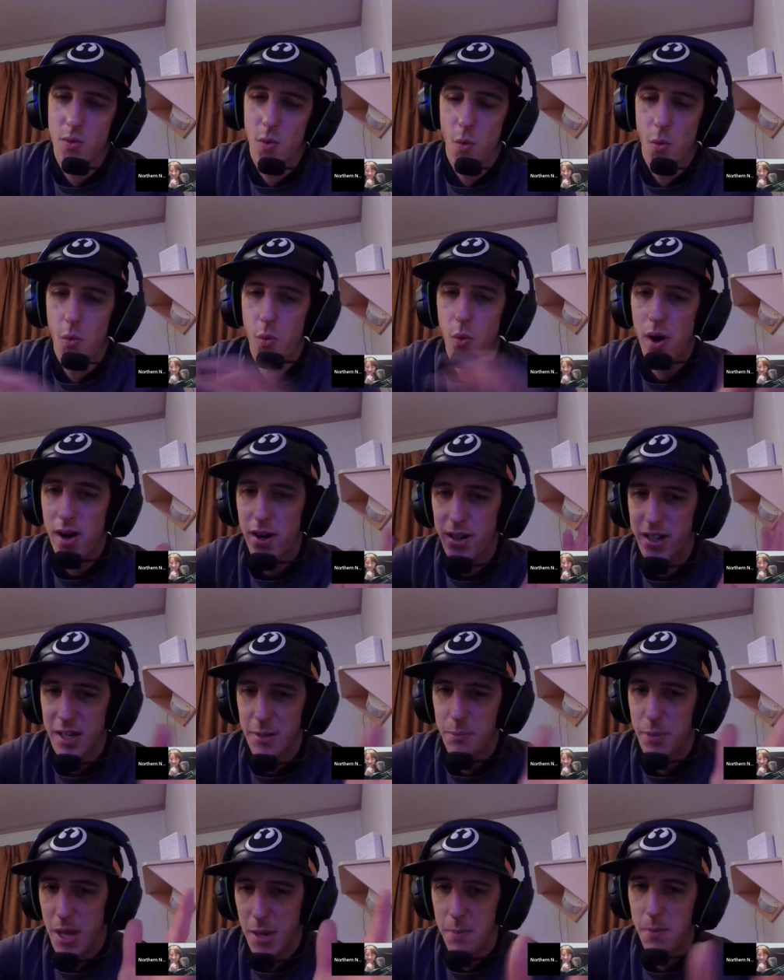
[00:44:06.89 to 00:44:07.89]
where
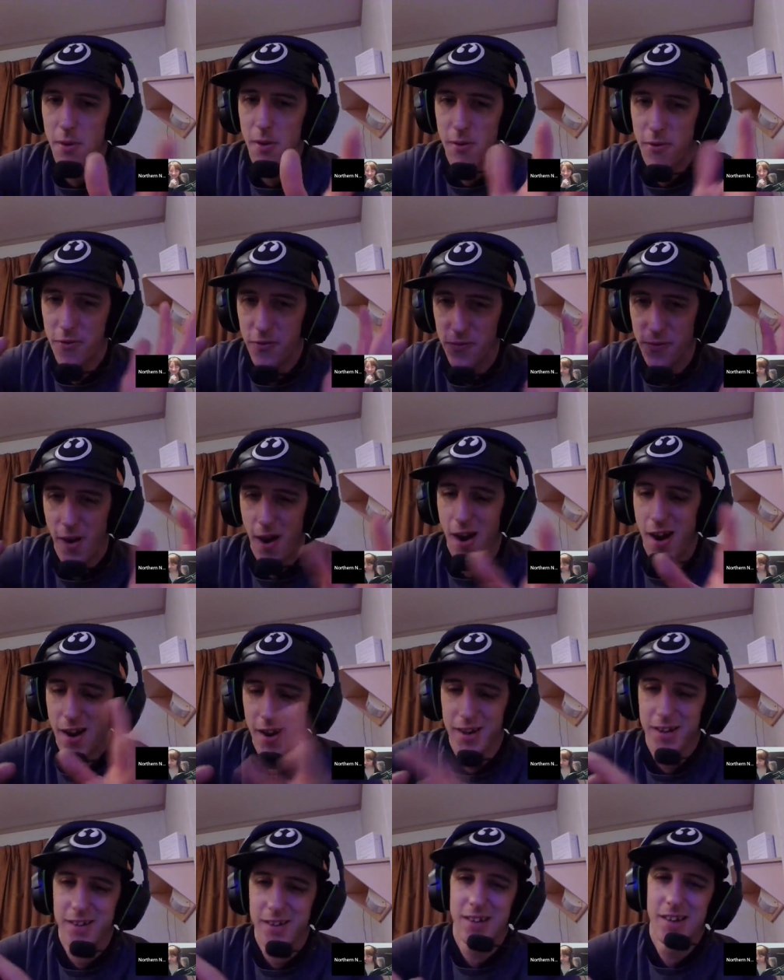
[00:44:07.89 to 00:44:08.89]
can people
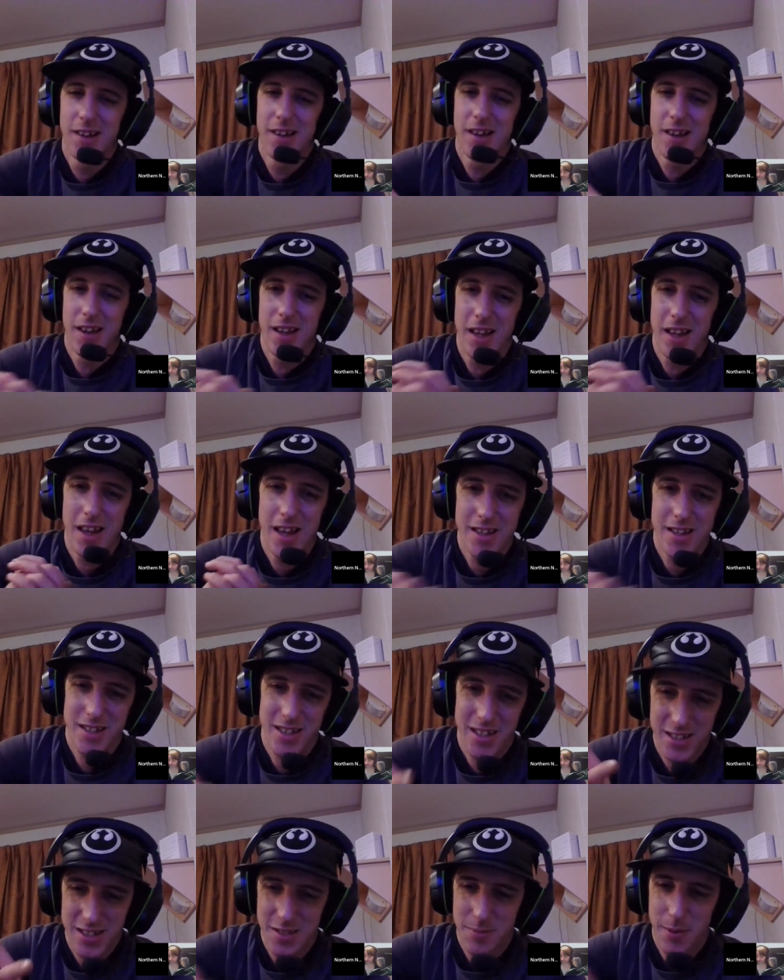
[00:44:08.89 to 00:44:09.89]
find It's a
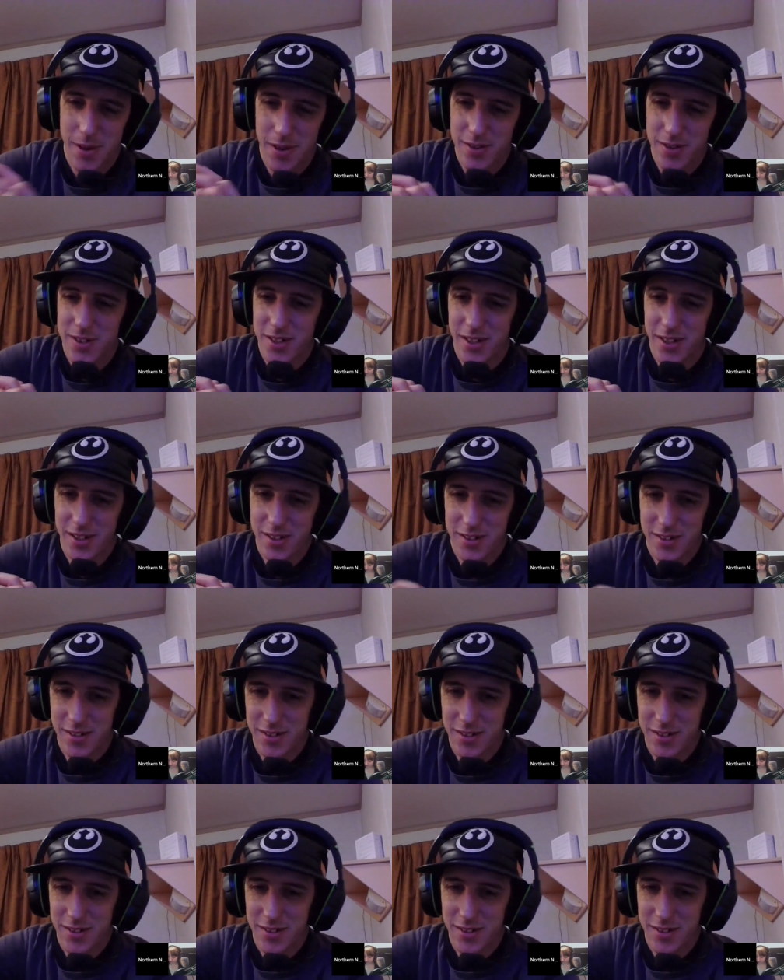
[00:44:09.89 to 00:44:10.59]
Conspiracy?